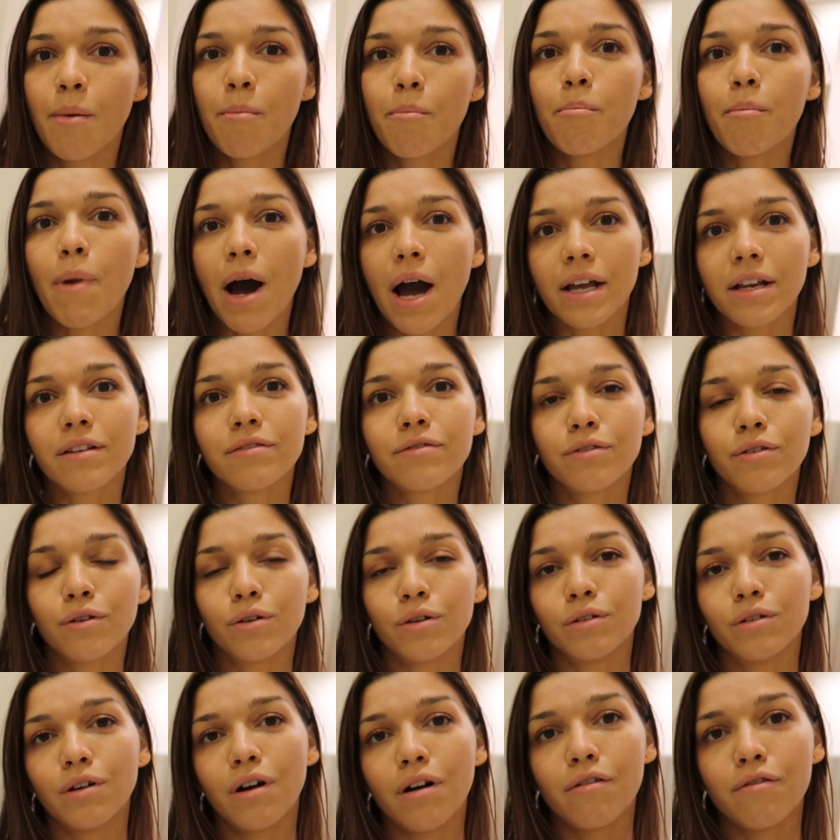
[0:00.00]

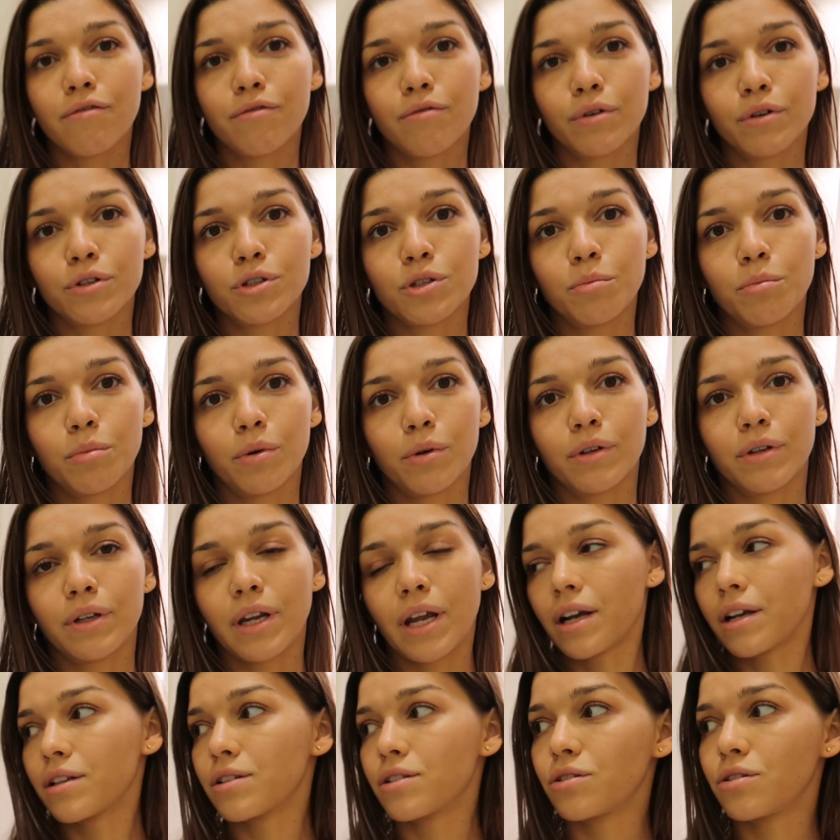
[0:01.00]
mindful of what you put
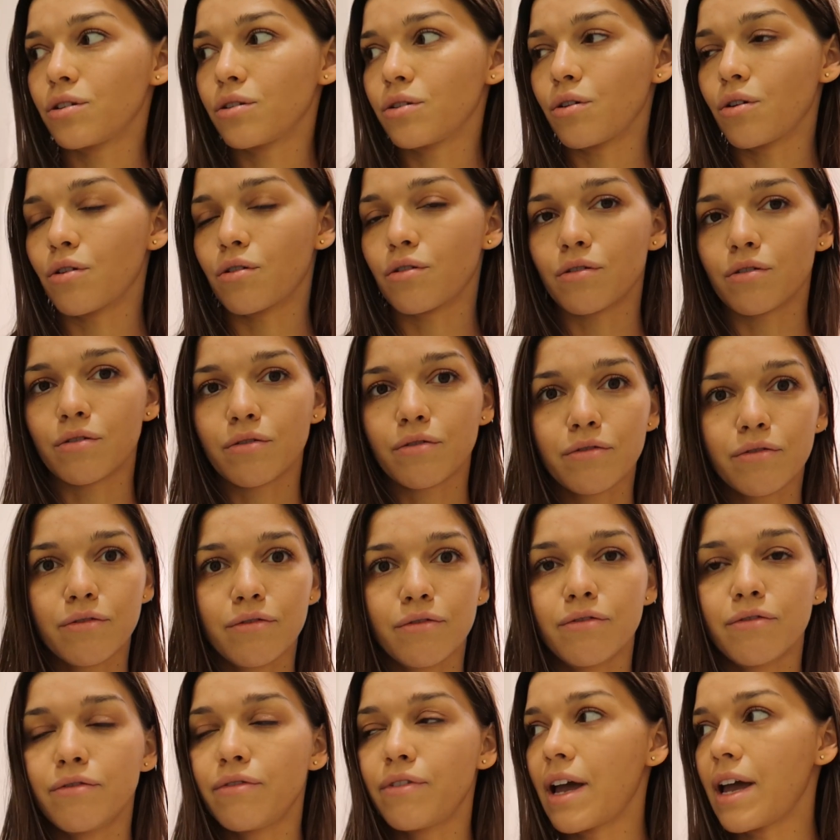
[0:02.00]
next to your
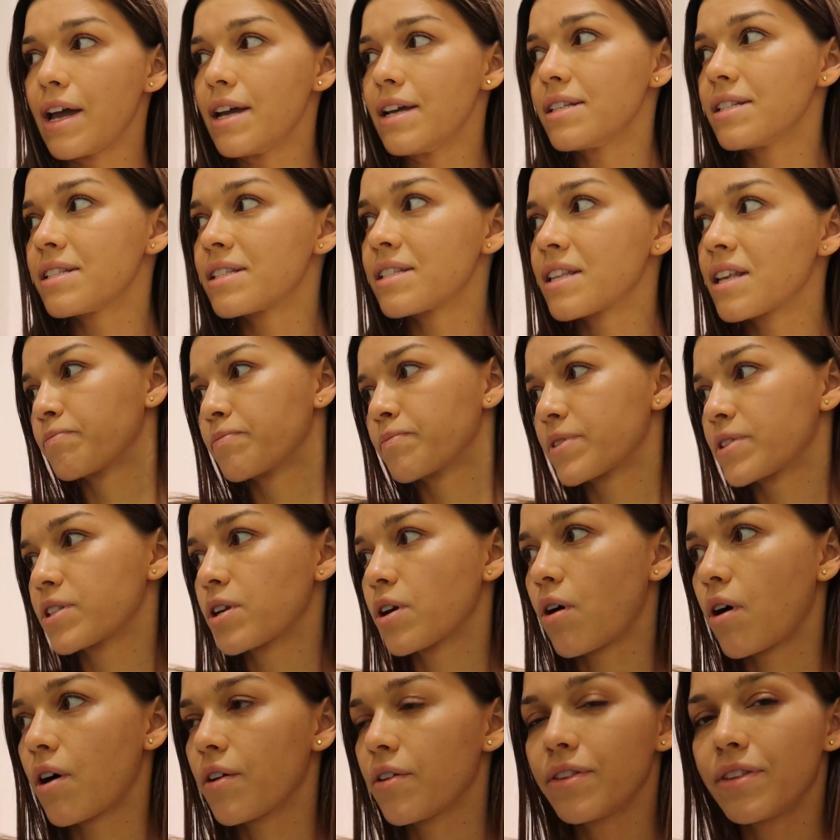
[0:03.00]
face. And
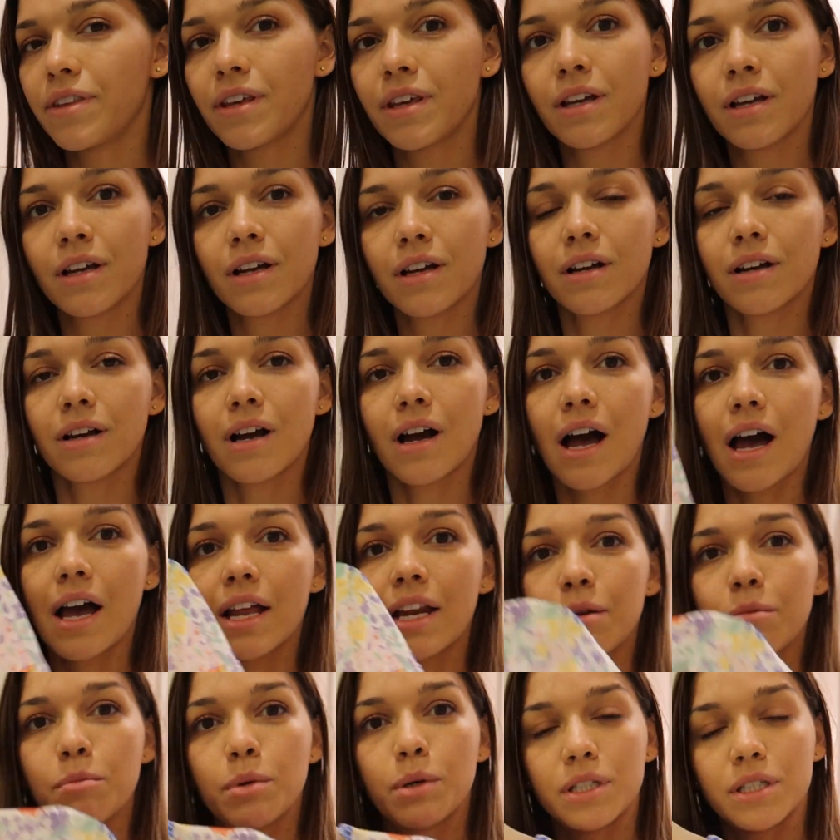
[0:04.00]
so I think
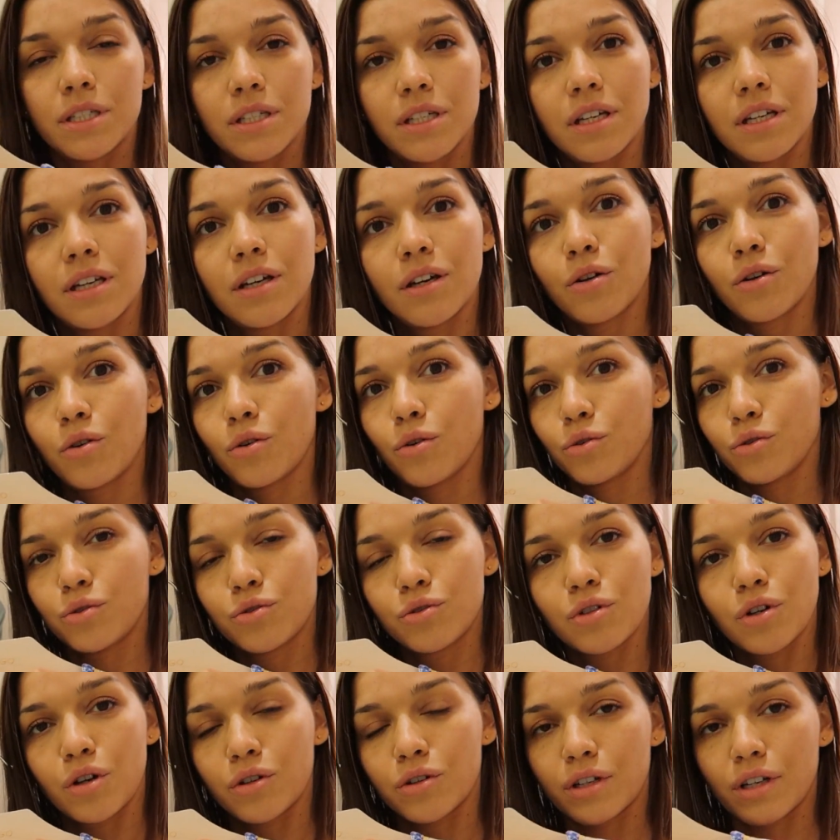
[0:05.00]
anybody who
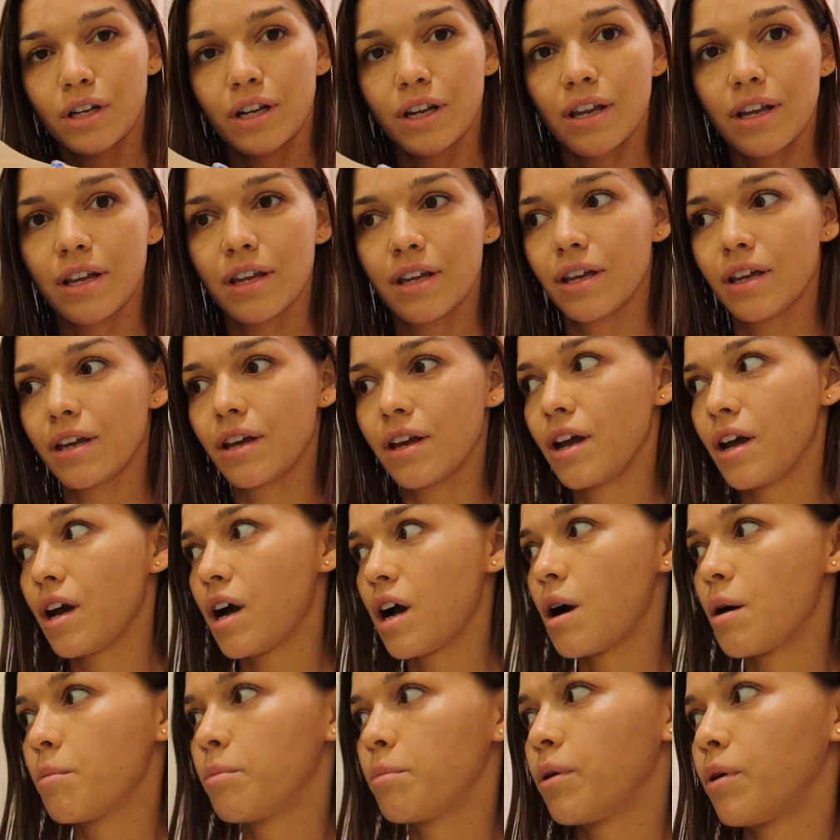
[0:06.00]
totally
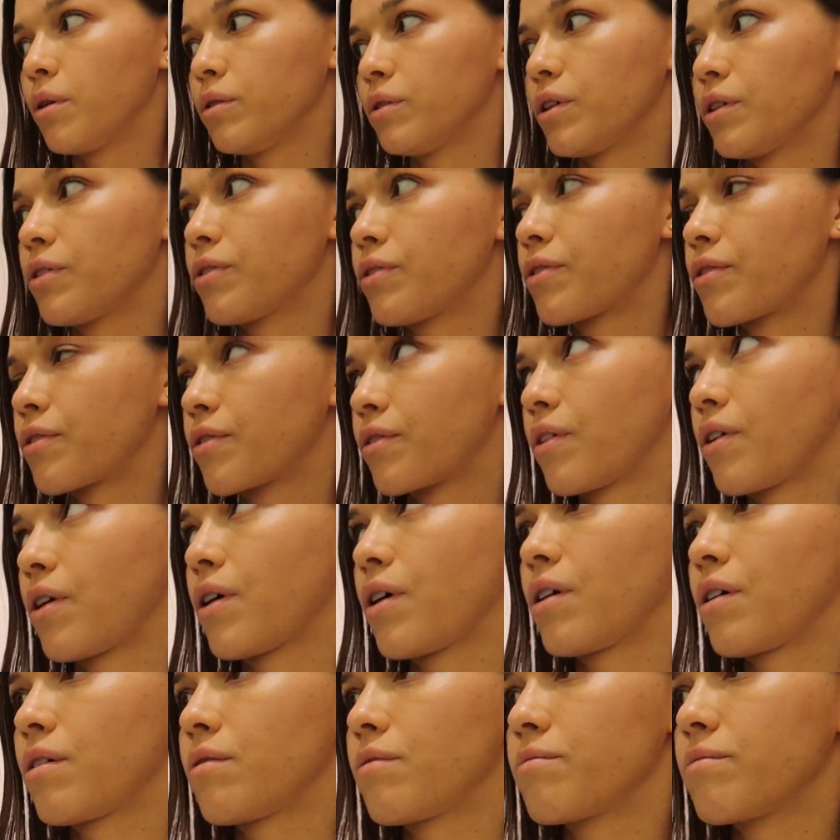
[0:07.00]
pull it
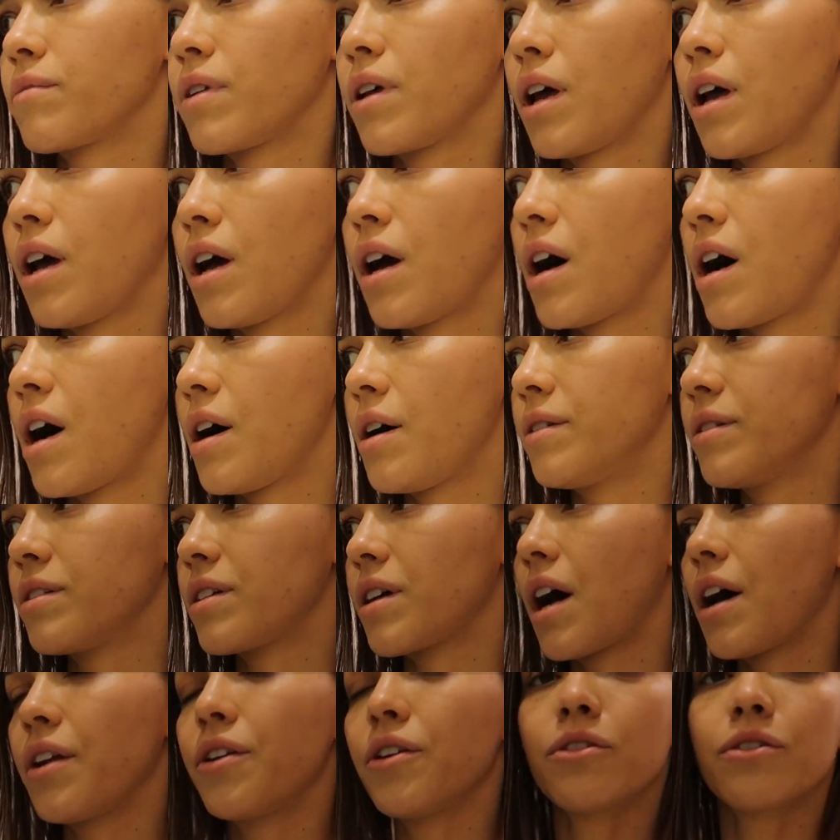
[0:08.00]
through, and
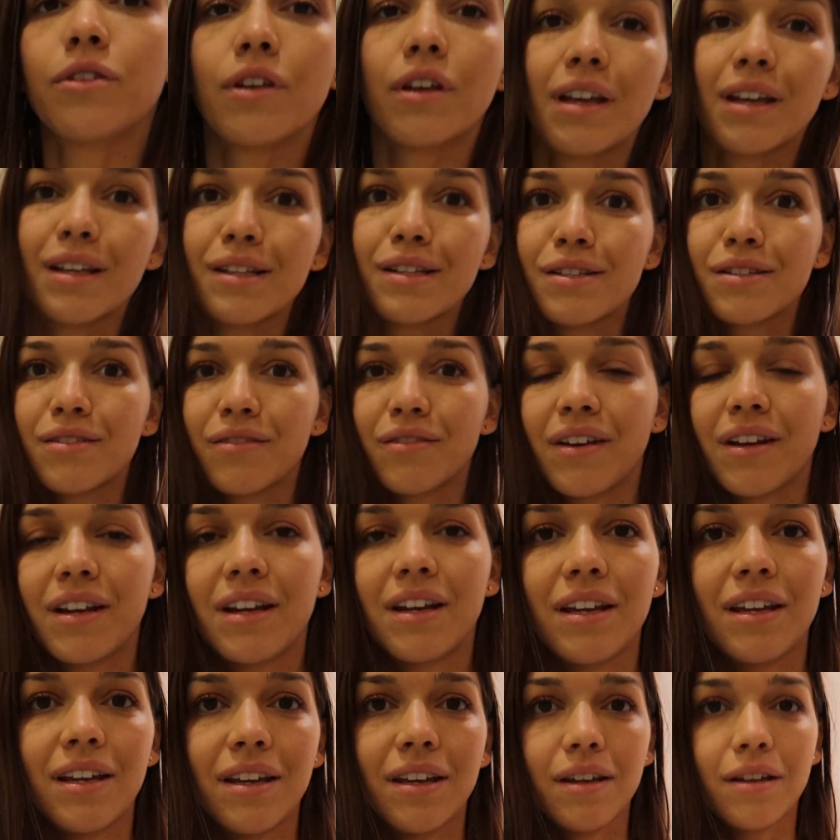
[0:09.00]
I don't think it's
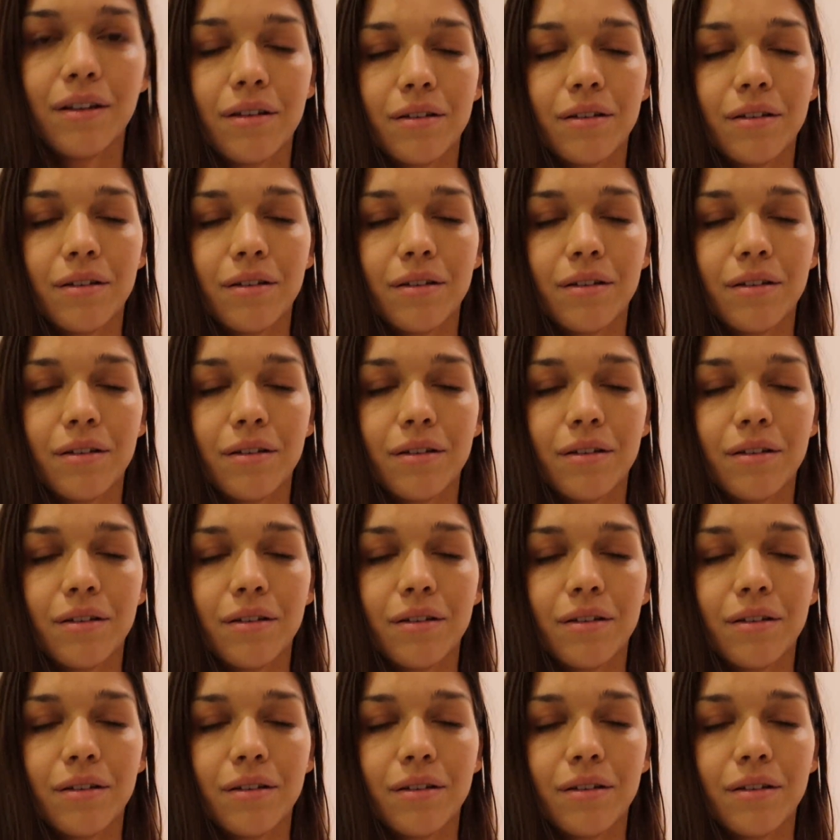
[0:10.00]
really